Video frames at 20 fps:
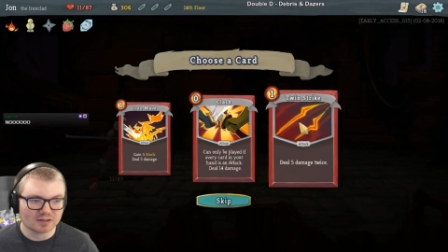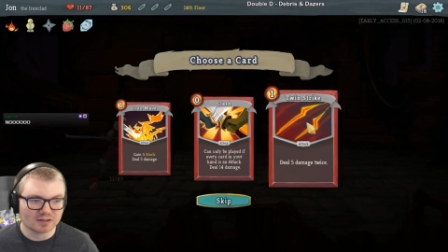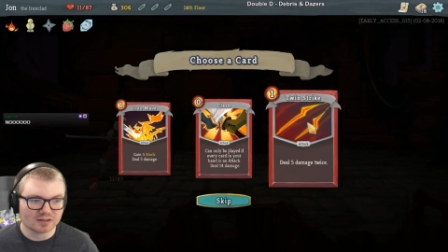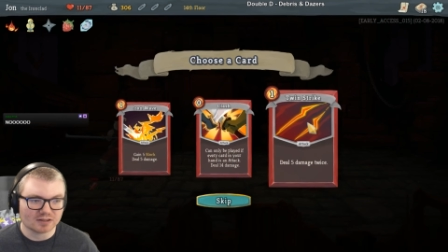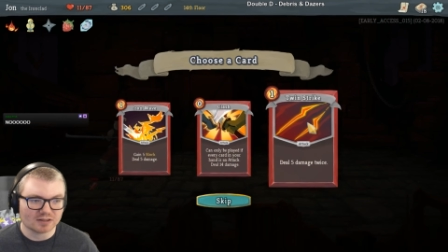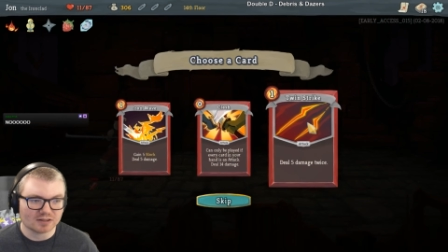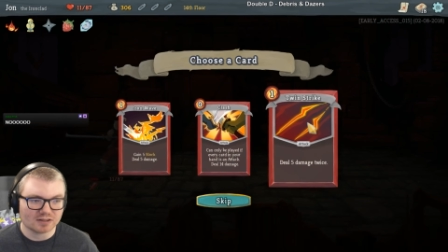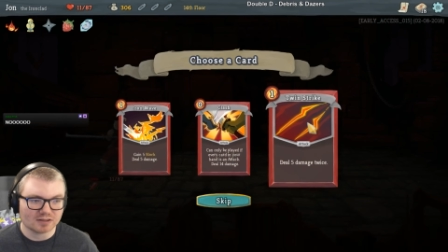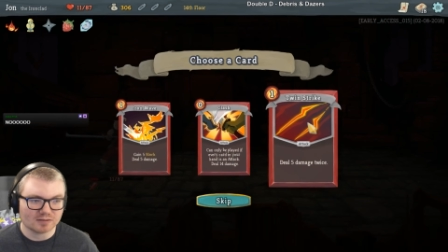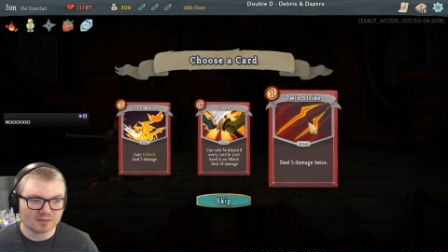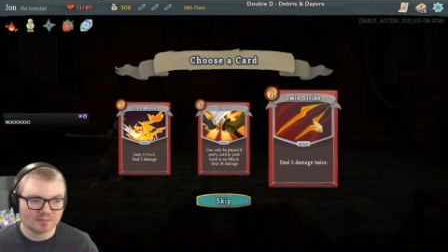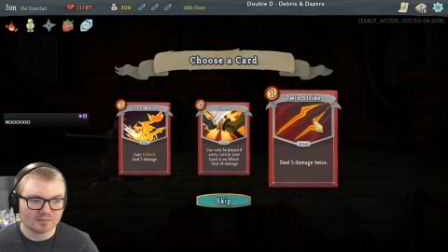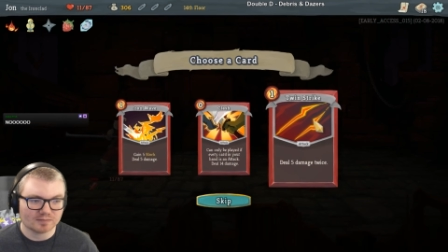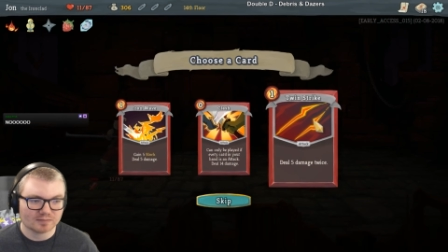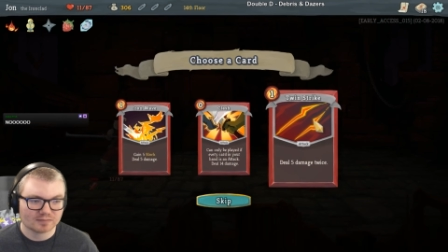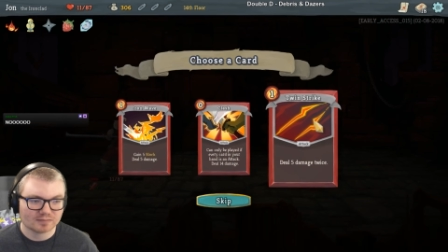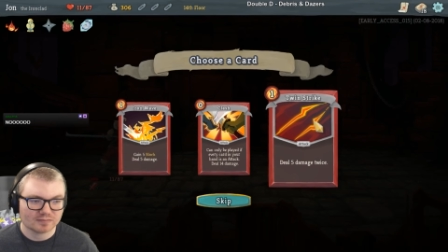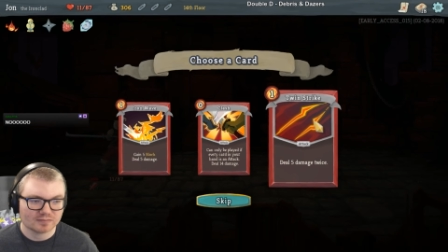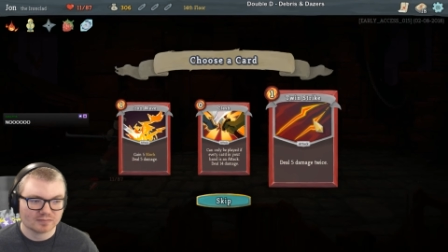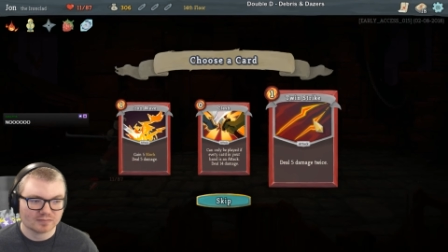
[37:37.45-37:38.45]
Um,
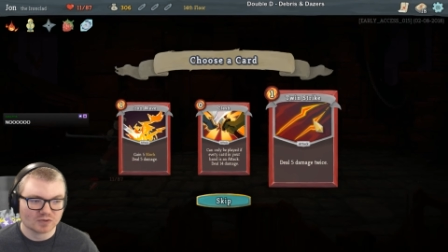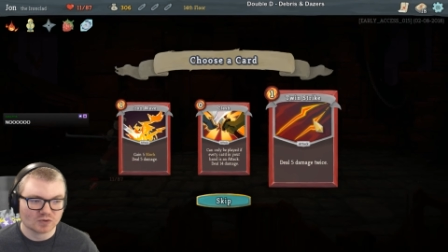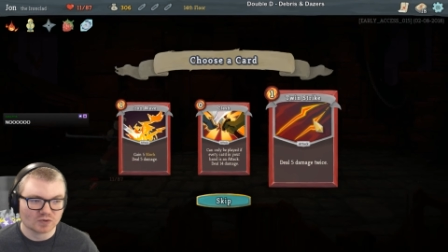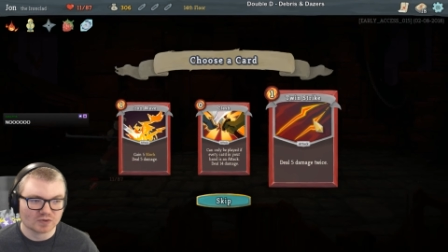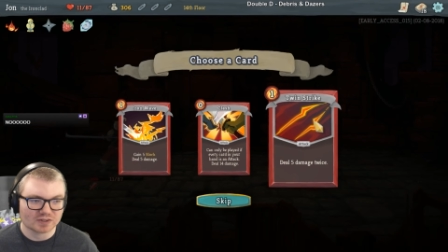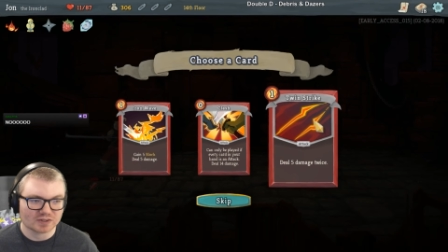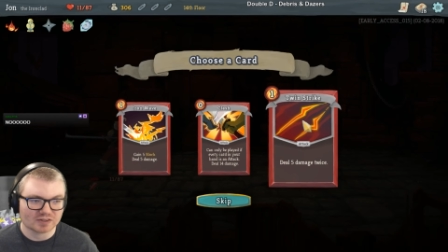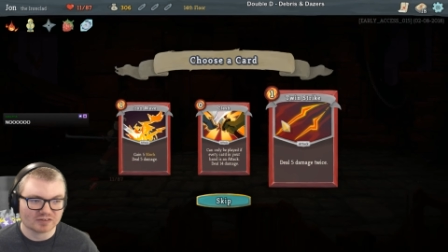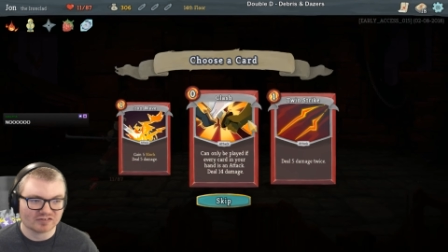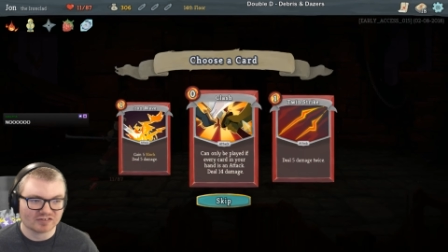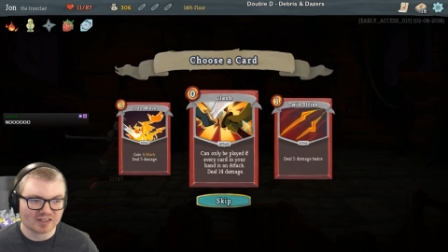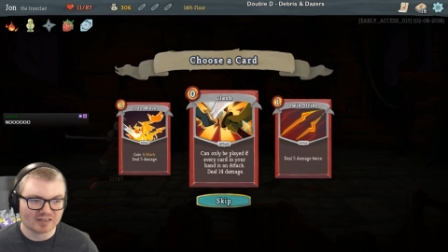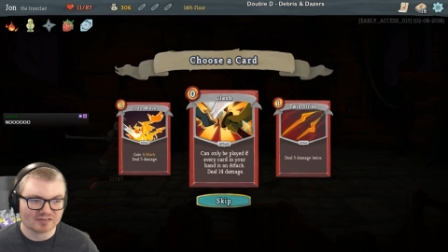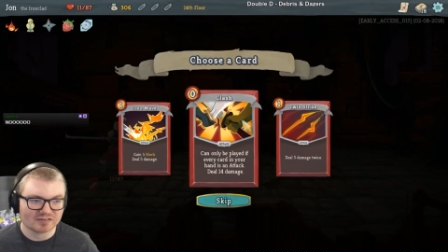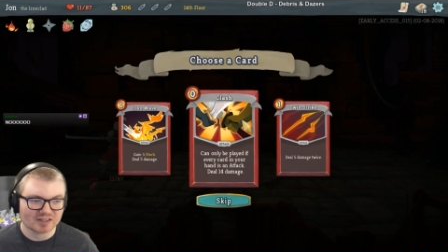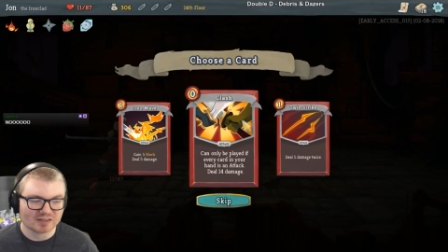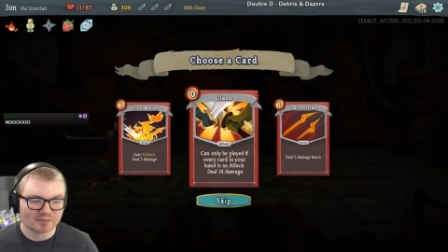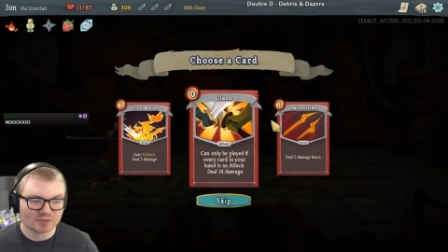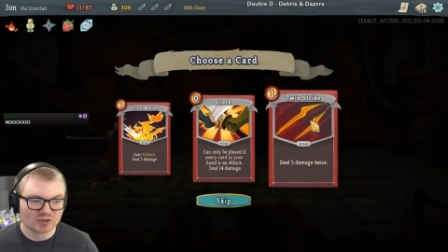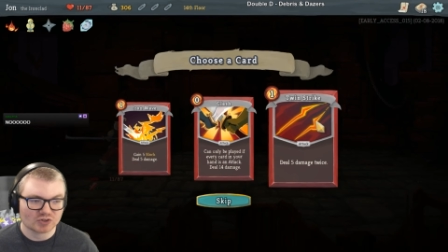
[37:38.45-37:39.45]
or deal 5
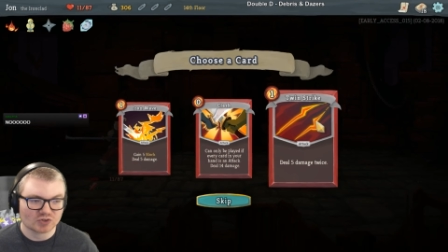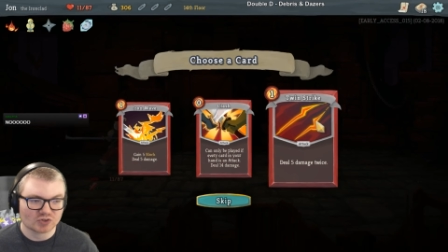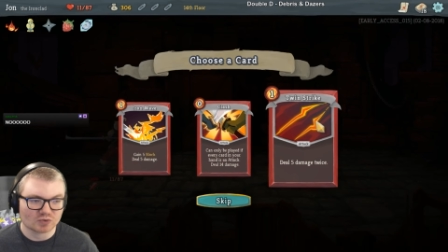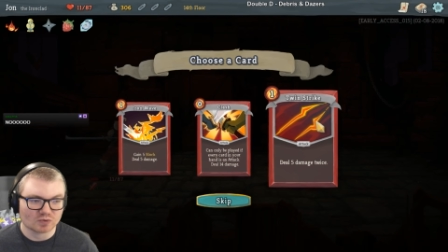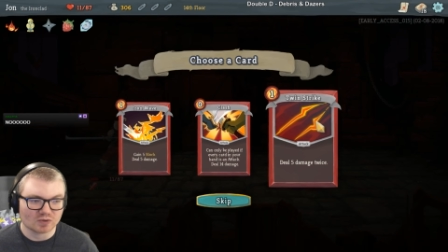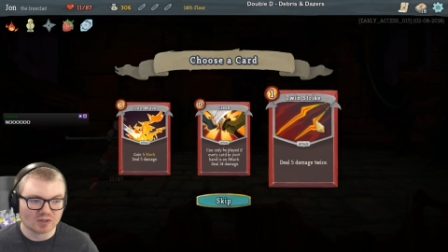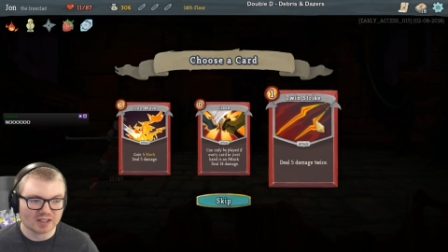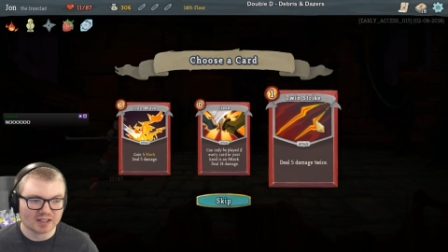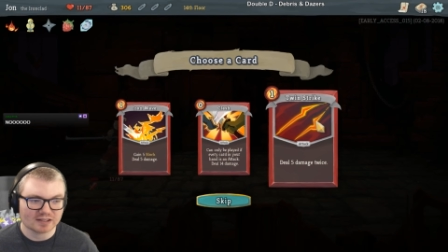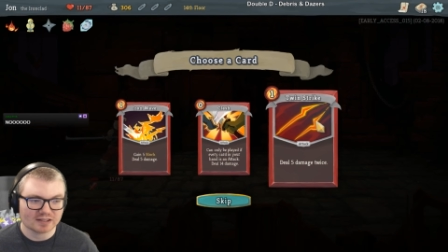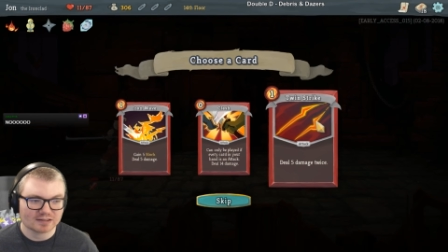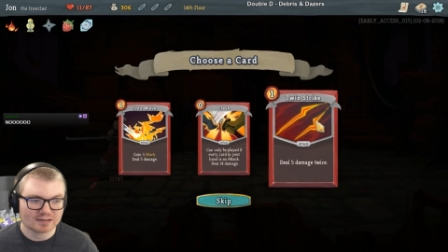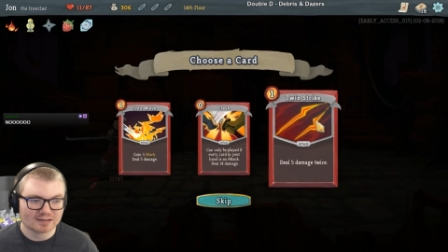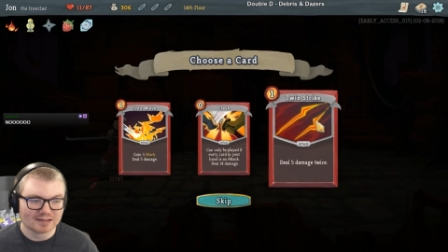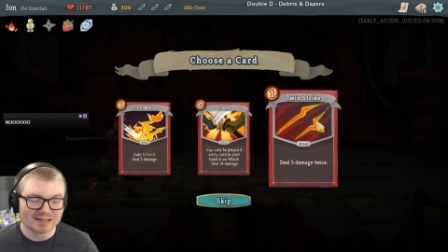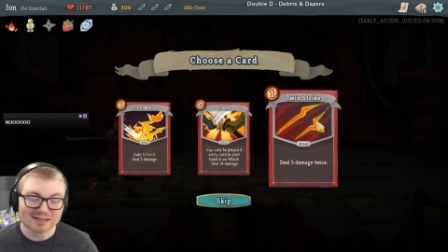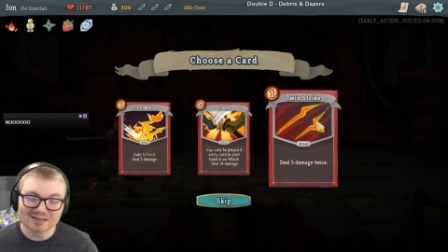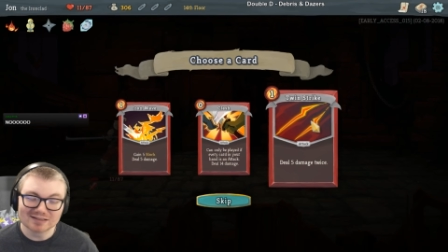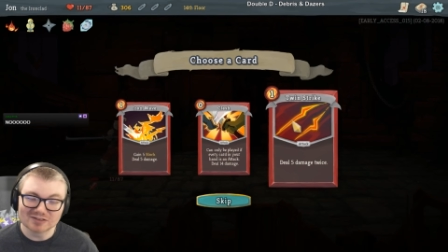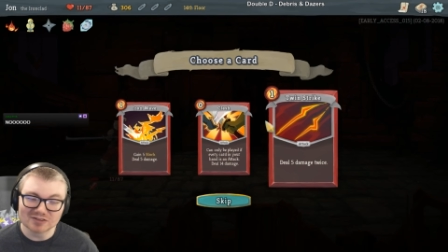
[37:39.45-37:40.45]
damage twice.
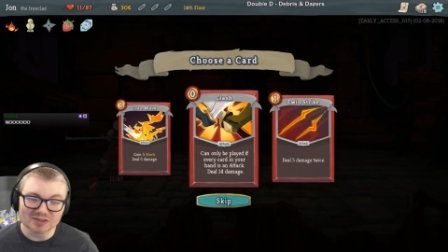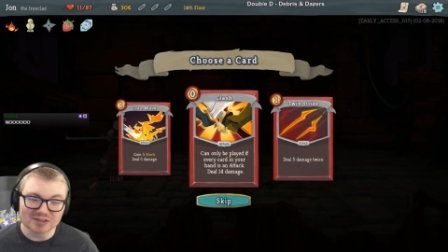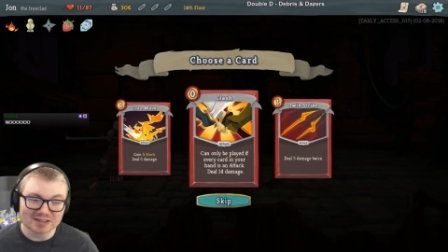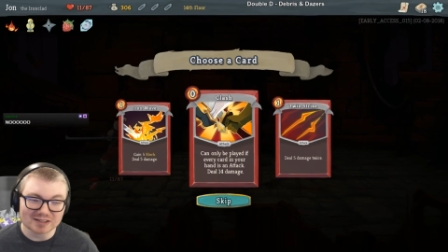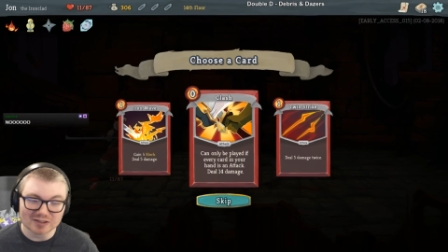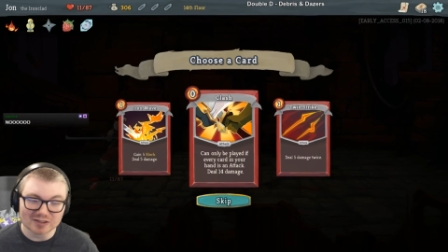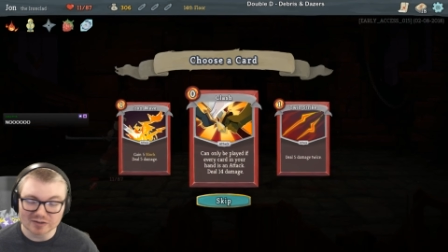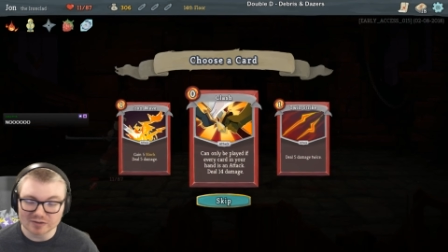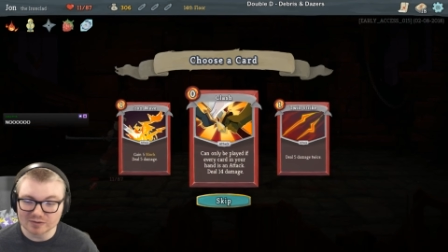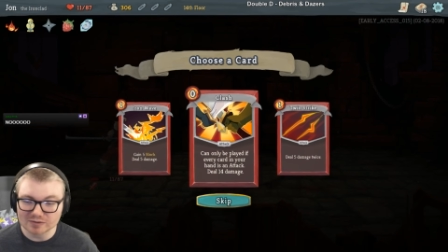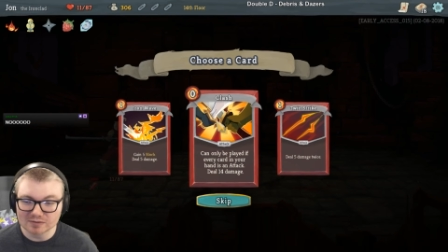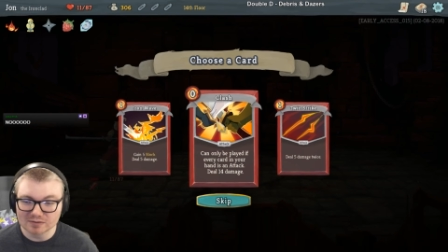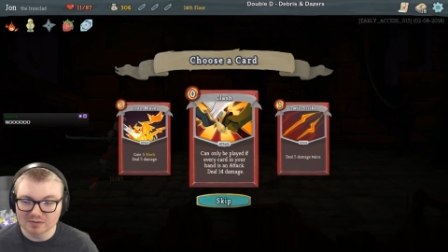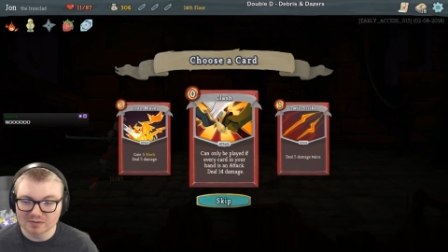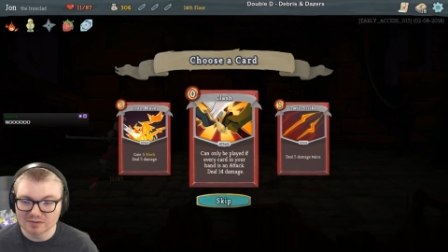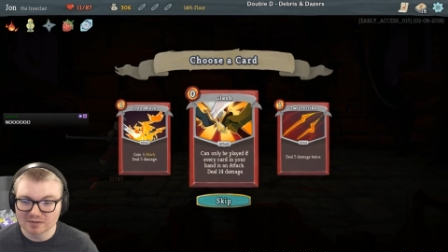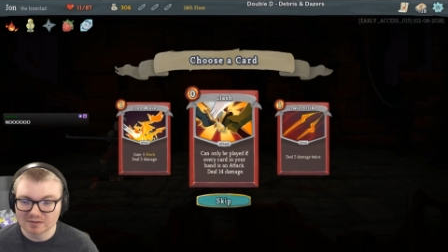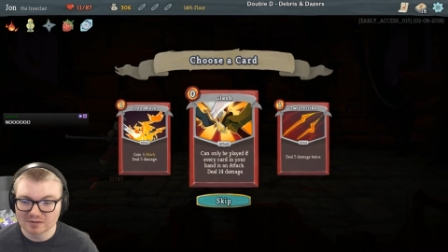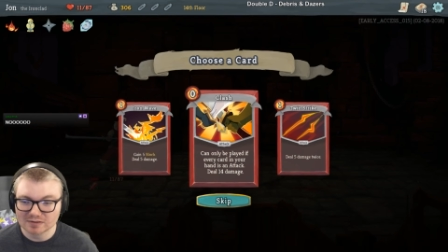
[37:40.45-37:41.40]
That's good too.